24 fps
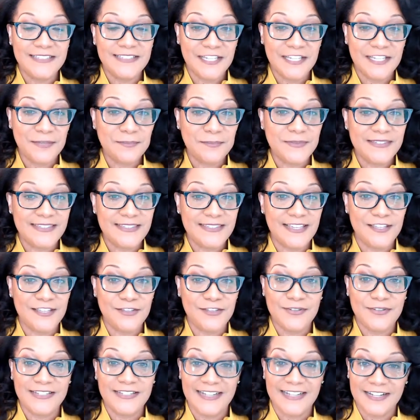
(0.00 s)
tips that
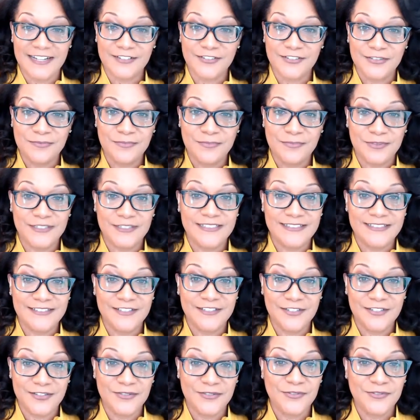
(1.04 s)
you can actually put into
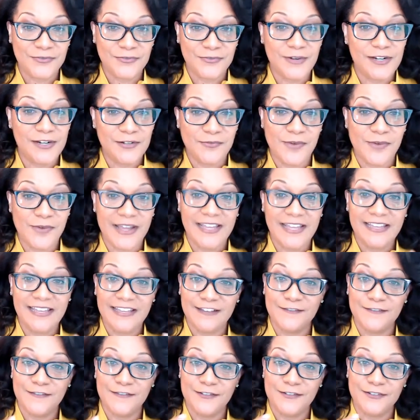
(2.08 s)
use right away
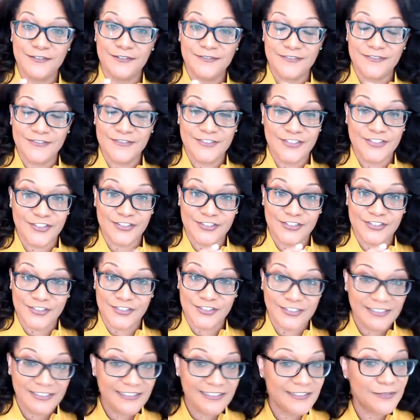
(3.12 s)
if you're just
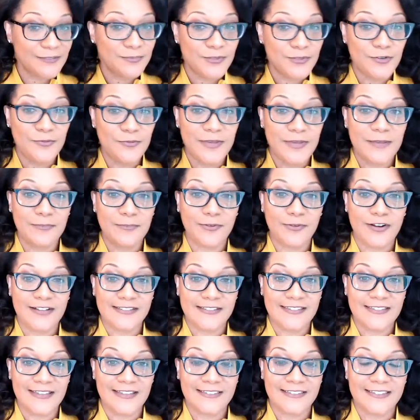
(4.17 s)
starting the probate
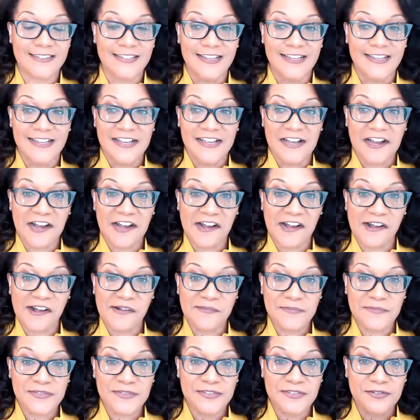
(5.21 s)
process.
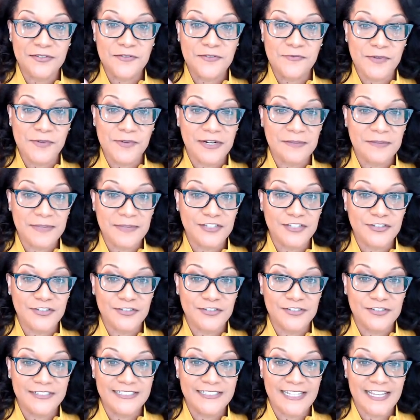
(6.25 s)
So you want to make sure
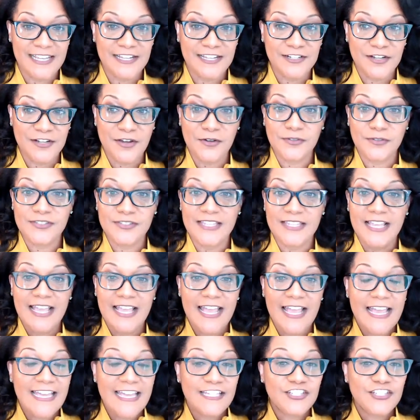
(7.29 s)
and take notes.
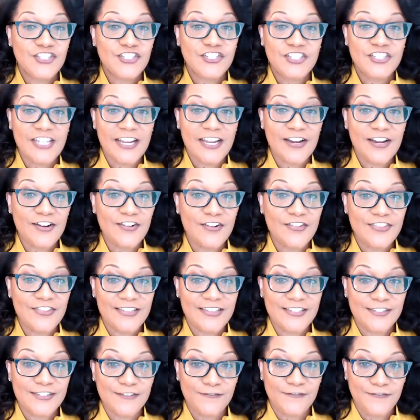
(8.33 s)
Share
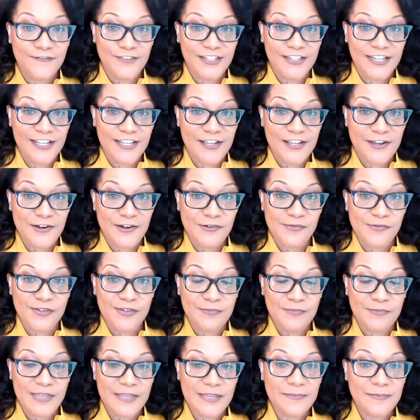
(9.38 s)
this video with
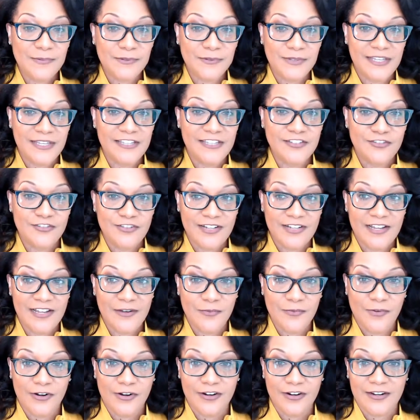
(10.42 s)
people in your
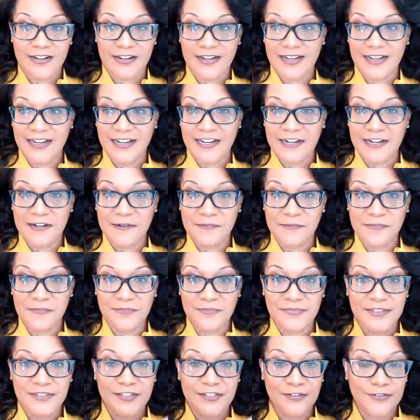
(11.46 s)
network,
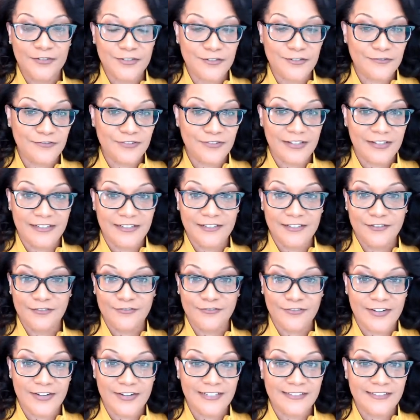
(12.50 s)
on your
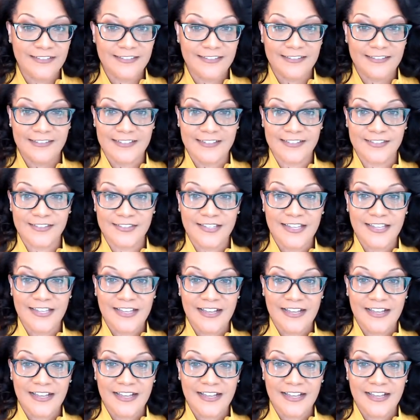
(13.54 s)
friends list,